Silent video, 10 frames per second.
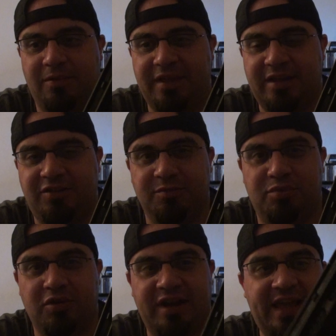were they to
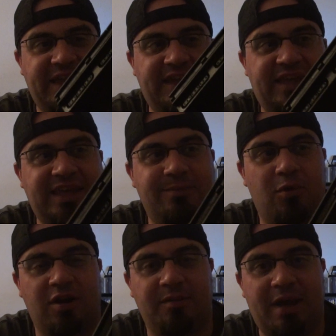put a
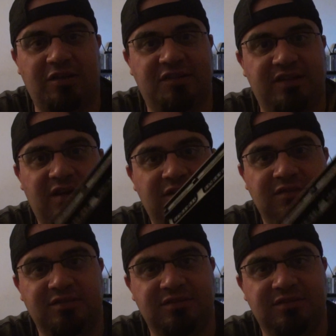keyboard and a mouse in there